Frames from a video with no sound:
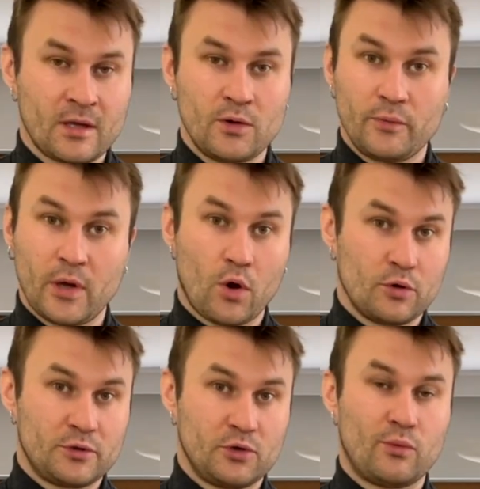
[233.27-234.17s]
We are
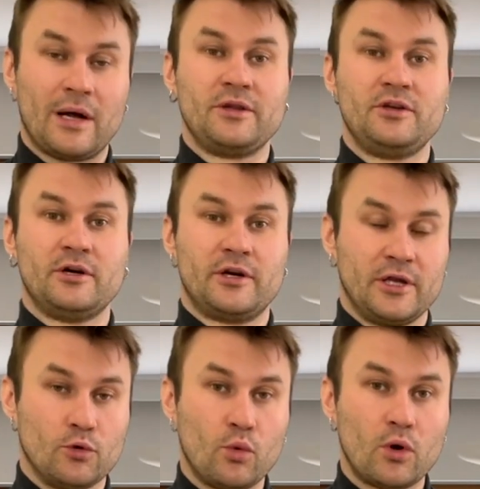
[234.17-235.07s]
already 1 year in
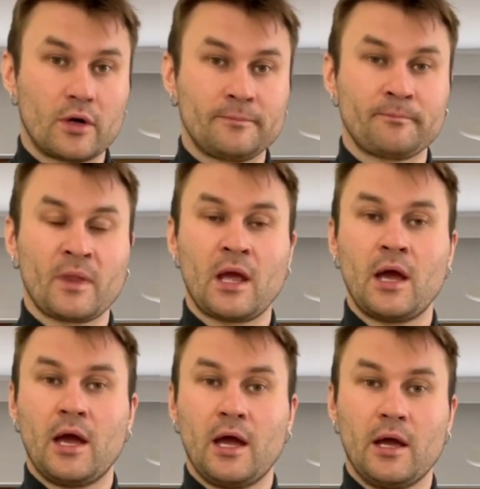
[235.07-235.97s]
the war.
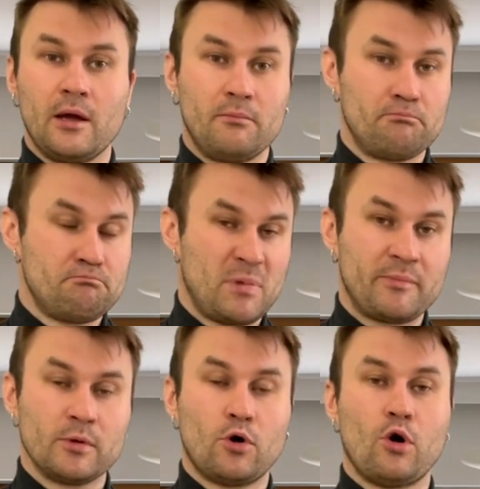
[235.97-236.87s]

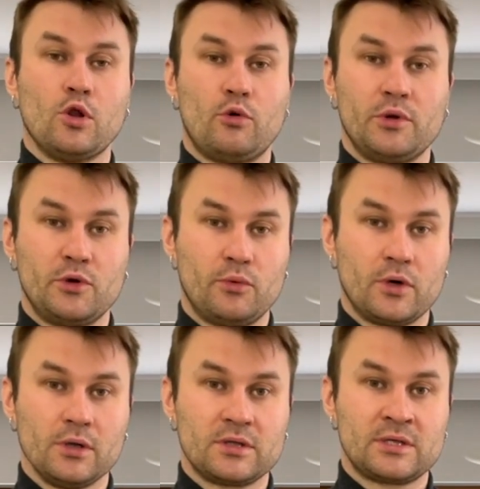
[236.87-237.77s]
People all over the
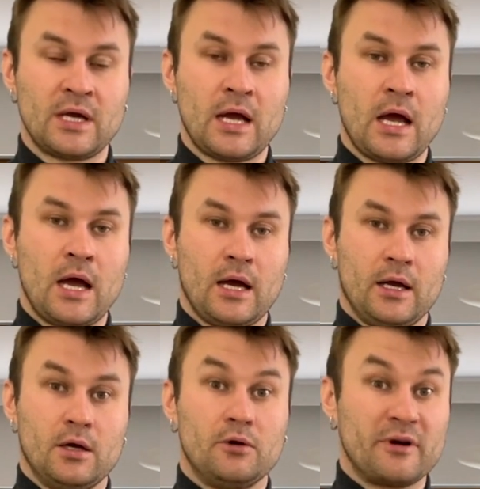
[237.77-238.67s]
world
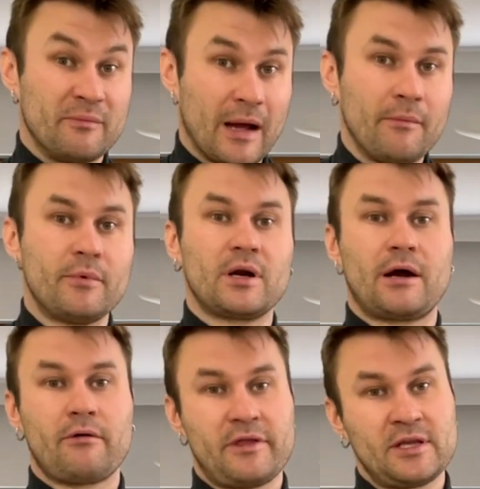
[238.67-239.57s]
remember
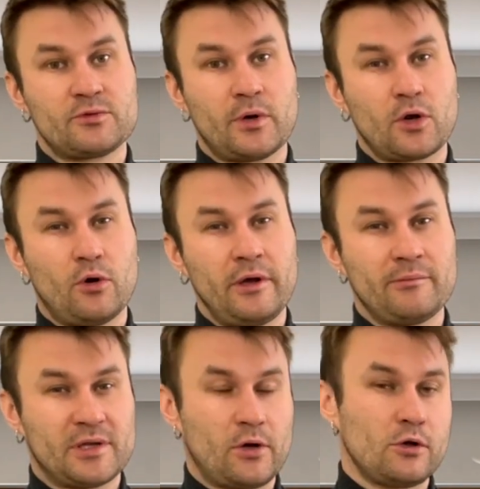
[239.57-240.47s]
how things were going,
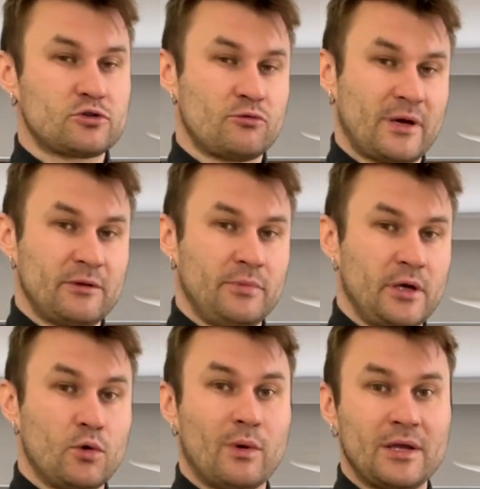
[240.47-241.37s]
but they also might be
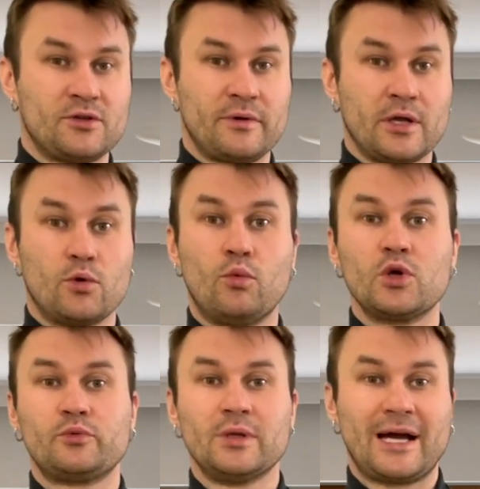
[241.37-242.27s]
wondering
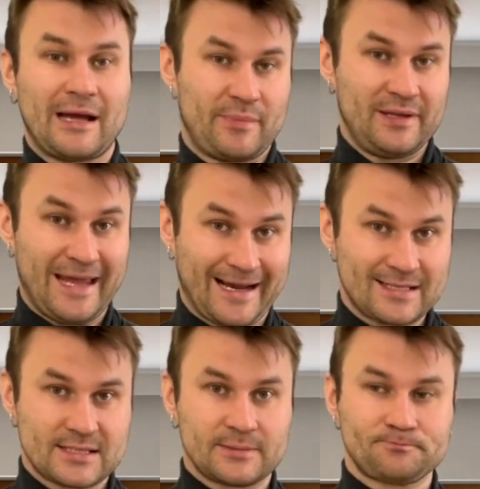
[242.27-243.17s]
what will happen
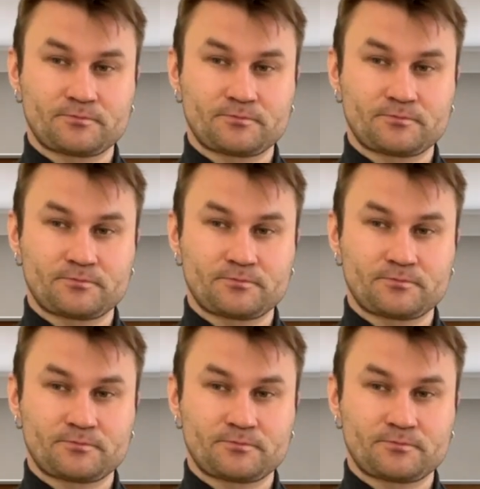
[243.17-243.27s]
next.